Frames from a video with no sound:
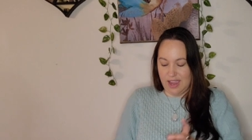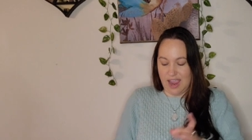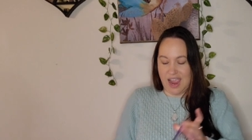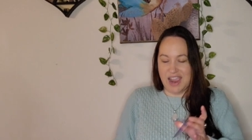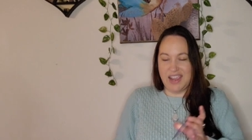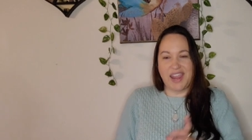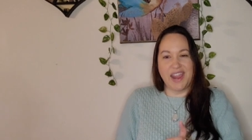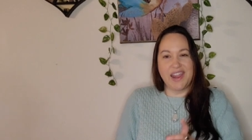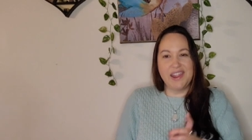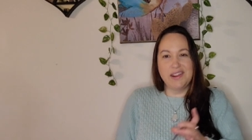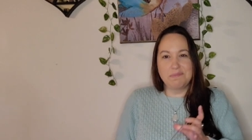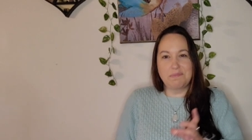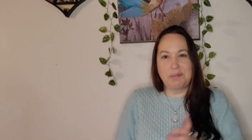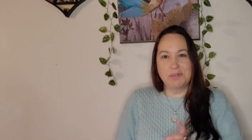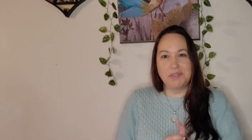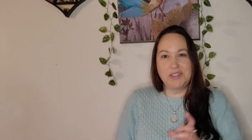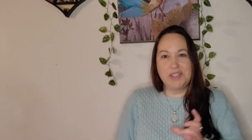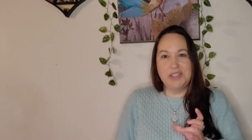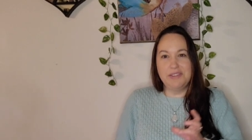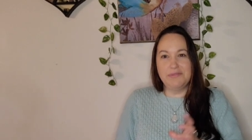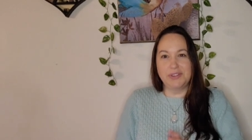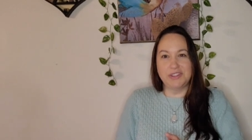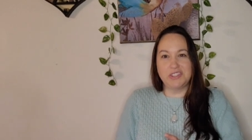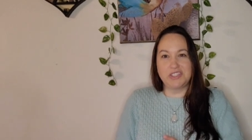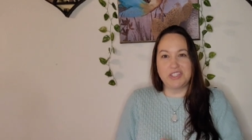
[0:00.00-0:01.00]
I can't
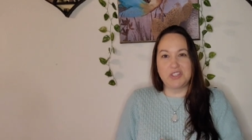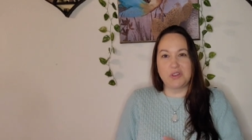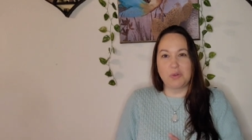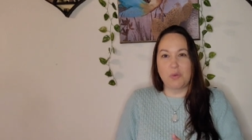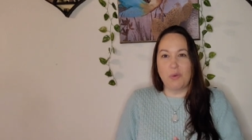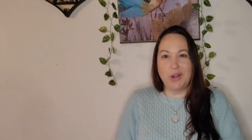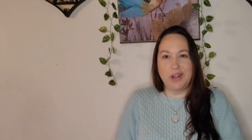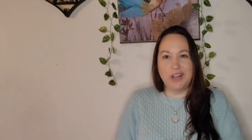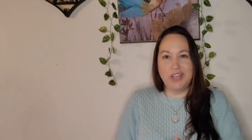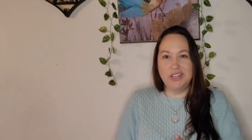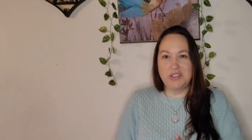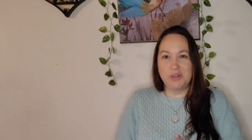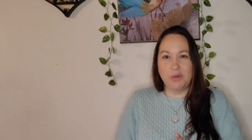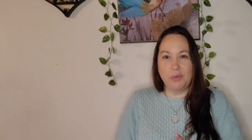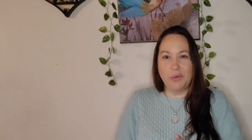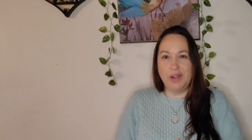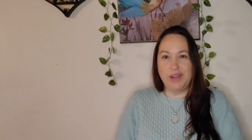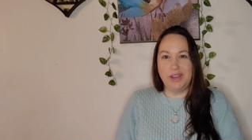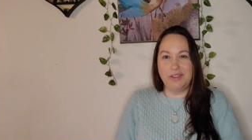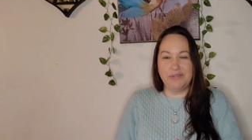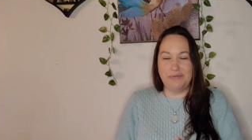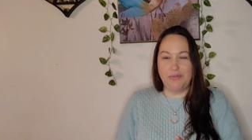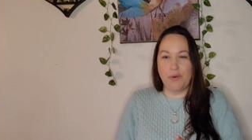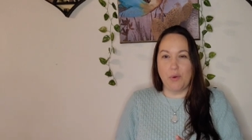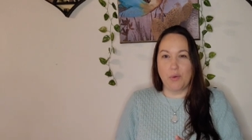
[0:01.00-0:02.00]
believe it's
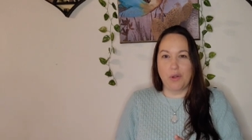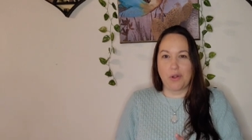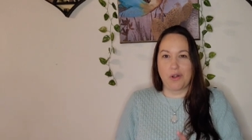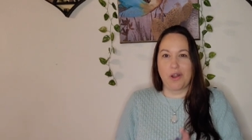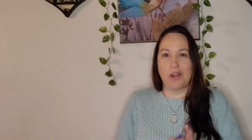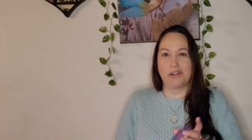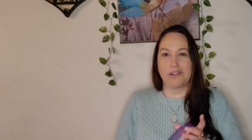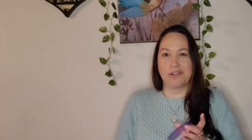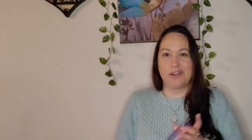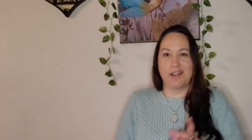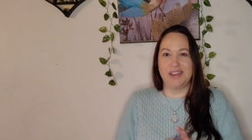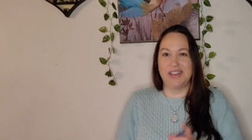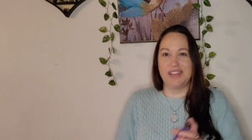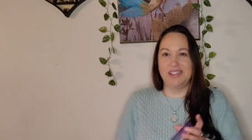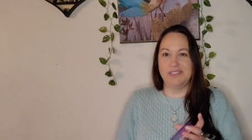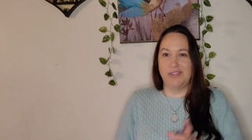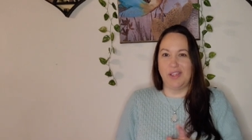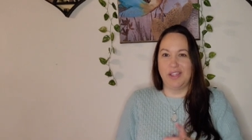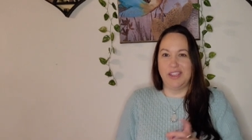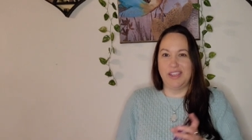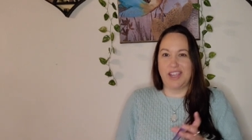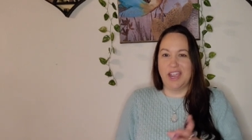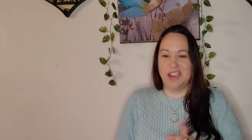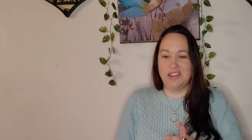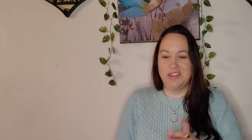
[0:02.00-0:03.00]
2024 already.
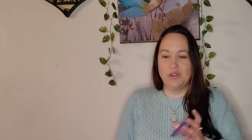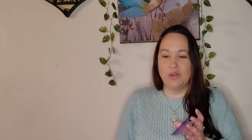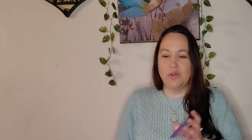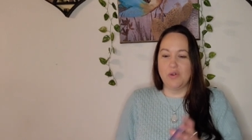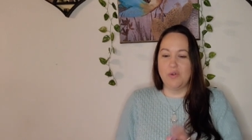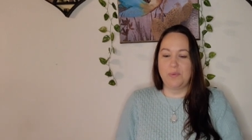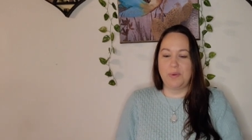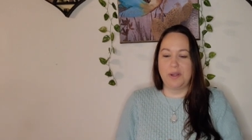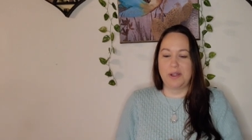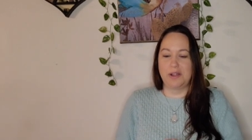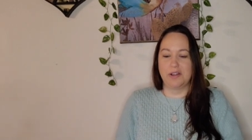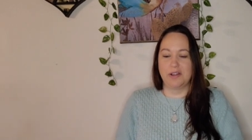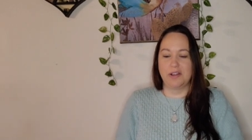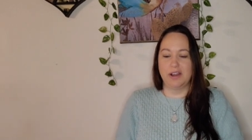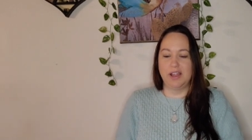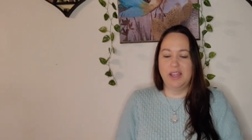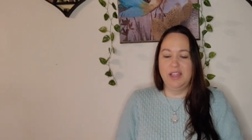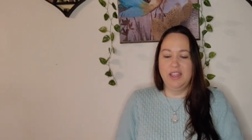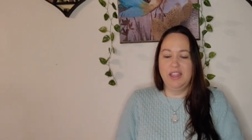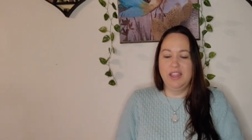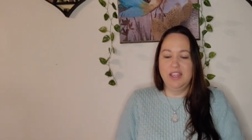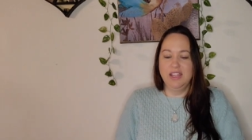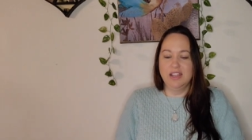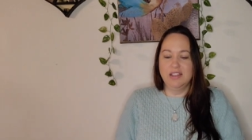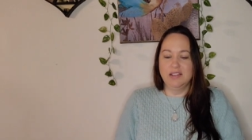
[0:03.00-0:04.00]
Like, I know we're
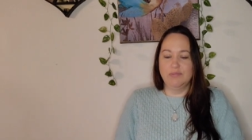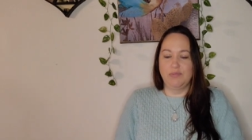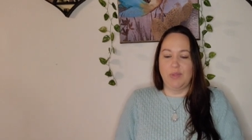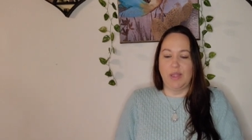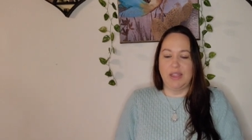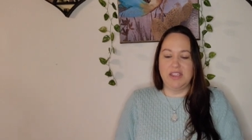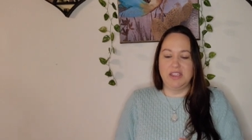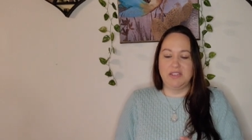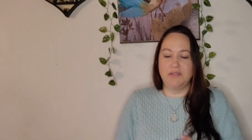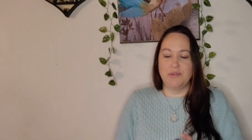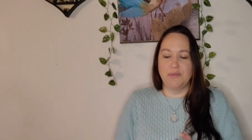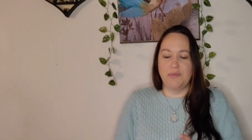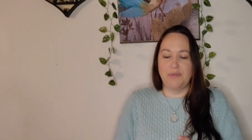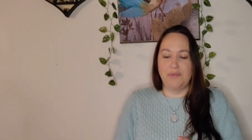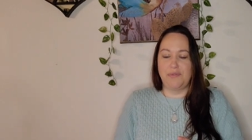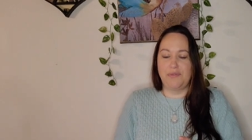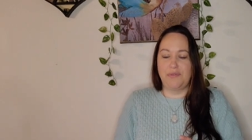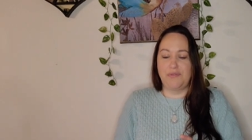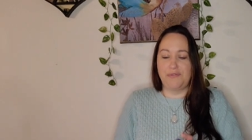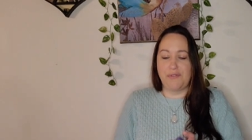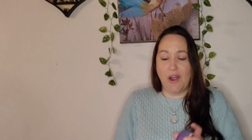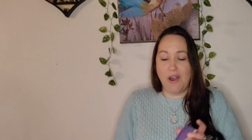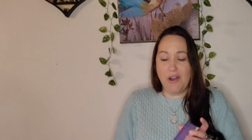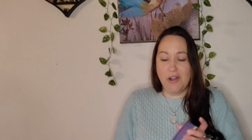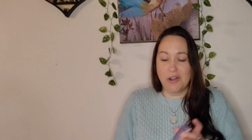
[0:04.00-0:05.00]
like
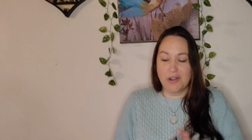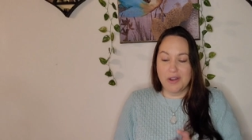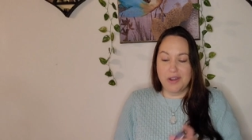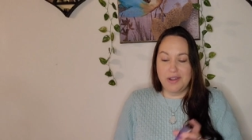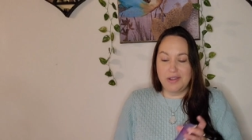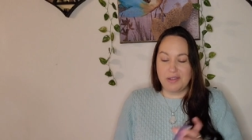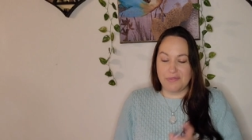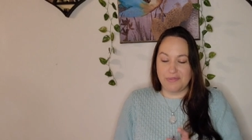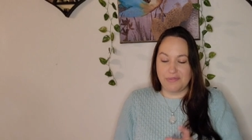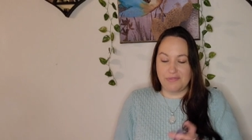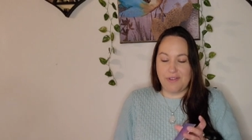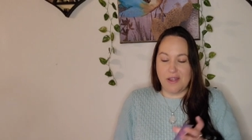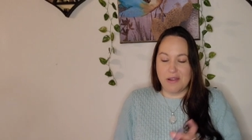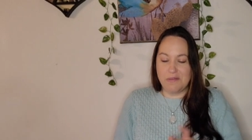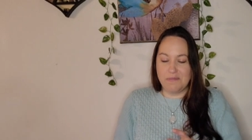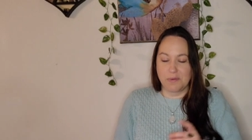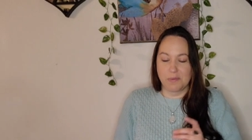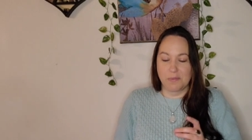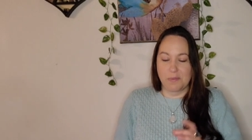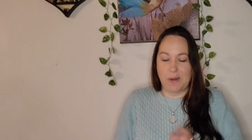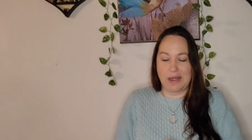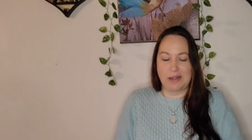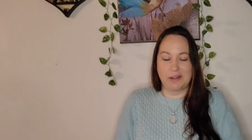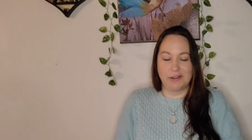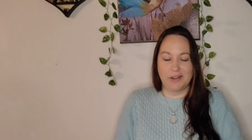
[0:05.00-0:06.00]
far into
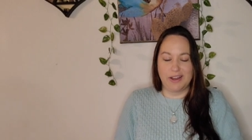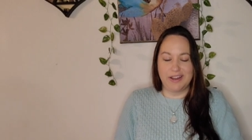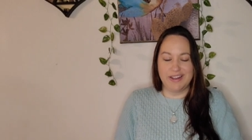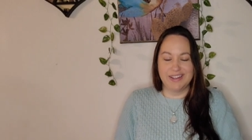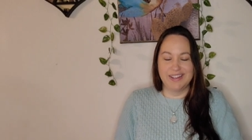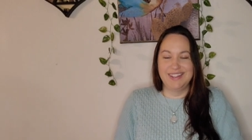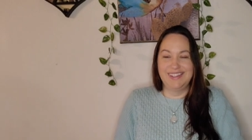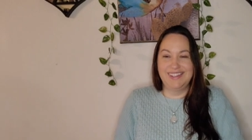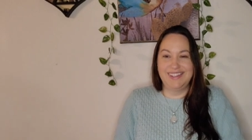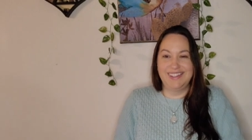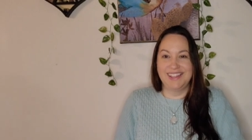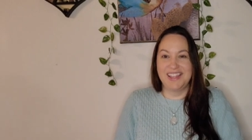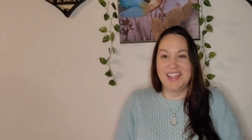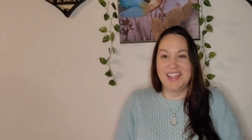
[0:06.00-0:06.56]
February,